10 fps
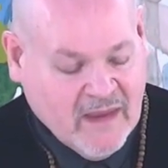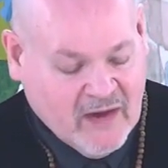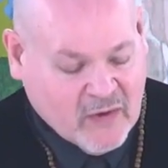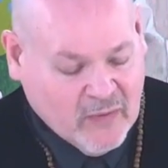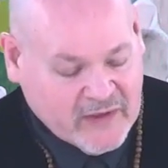
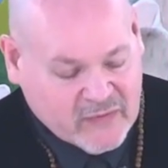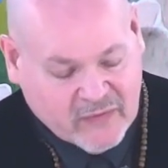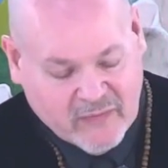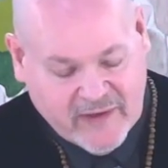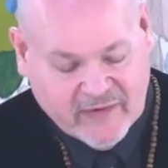According to
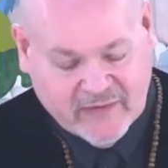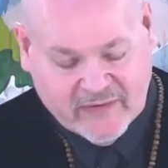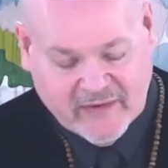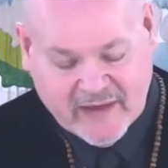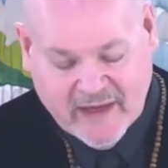a recent
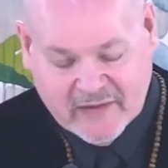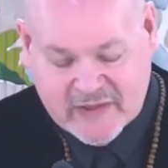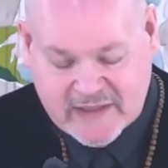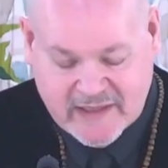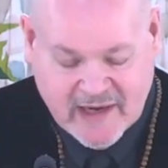
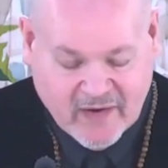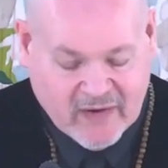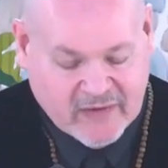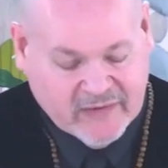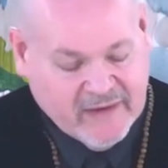Psychology Today
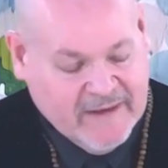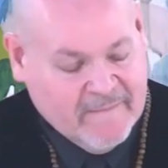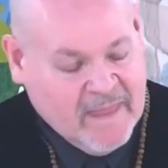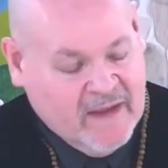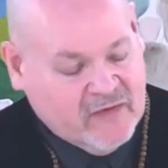article,
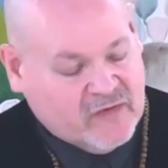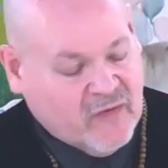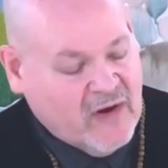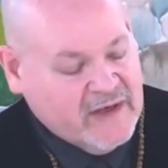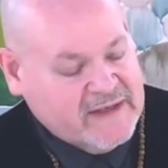a
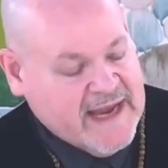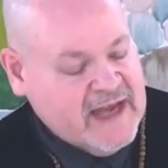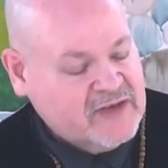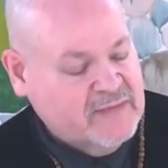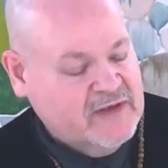strong
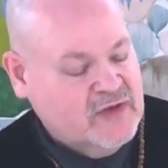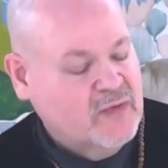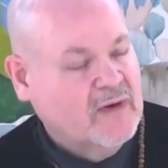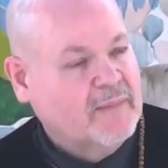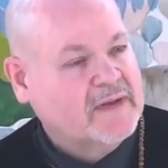attachment
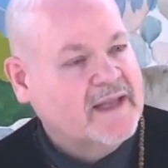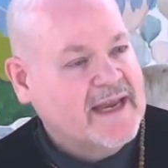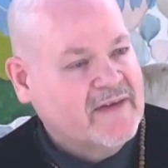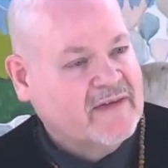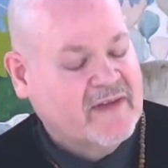to a
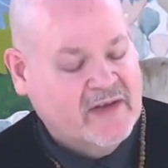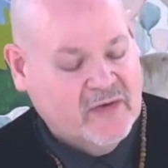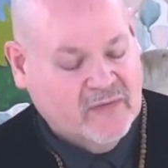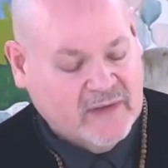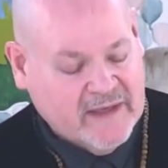place that
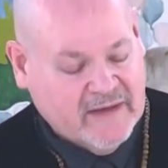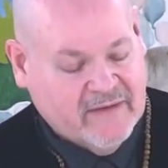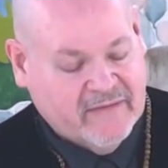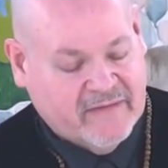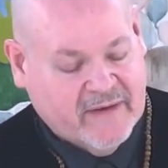you
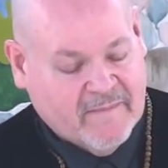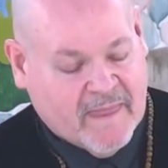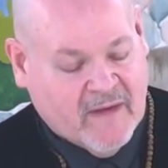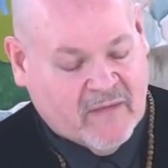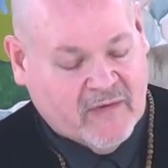live
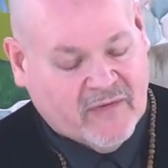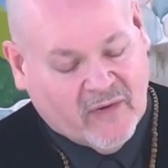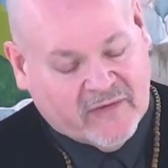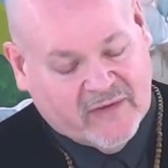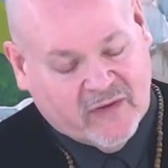
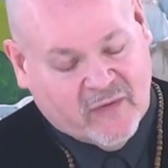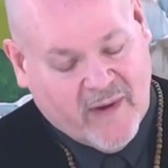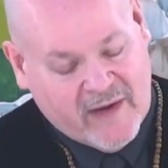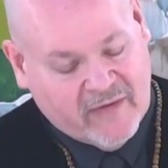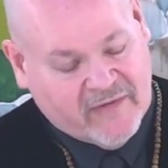results in
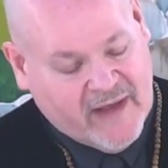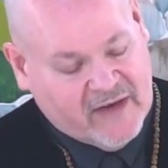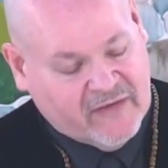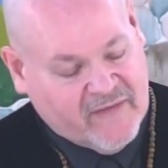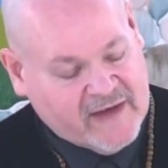greater
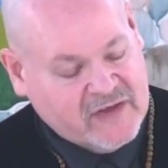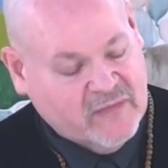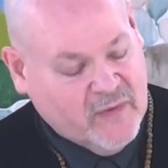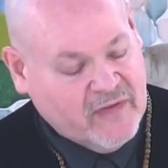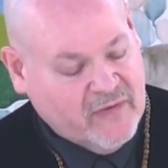
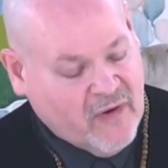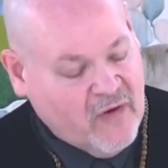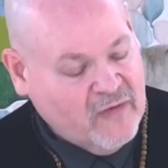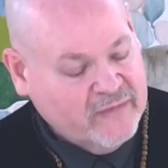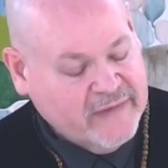satisfaction with your
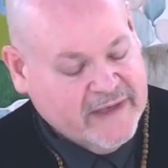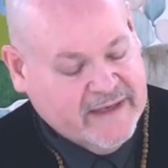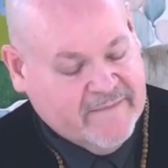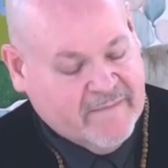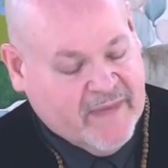home
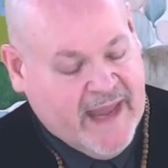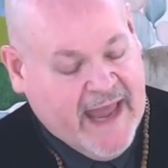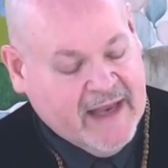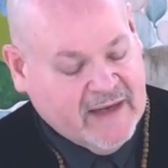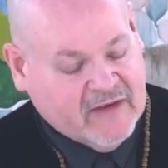
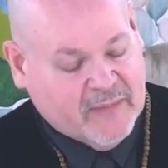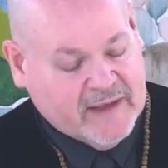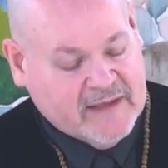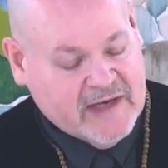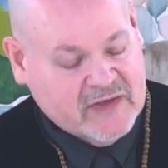and
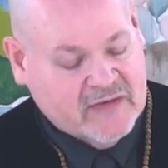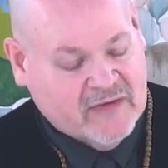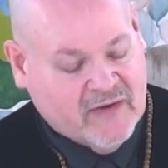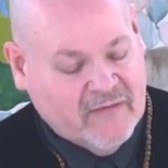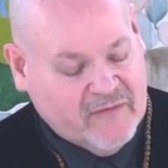expectations
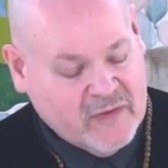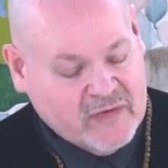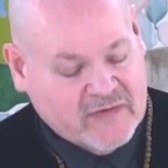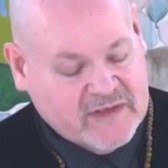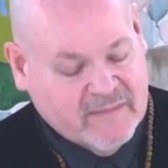of
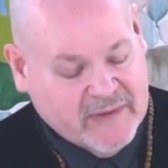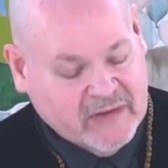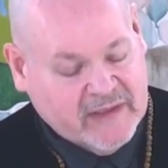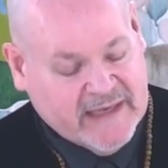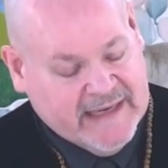future
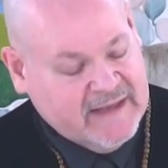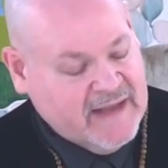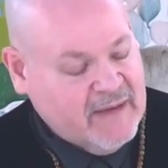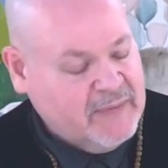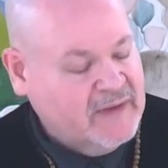stability in
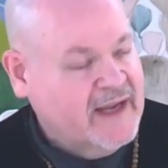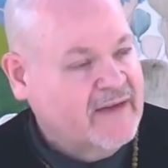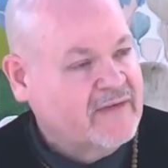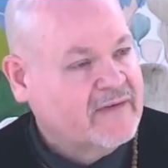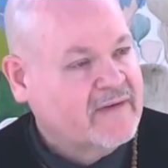that place.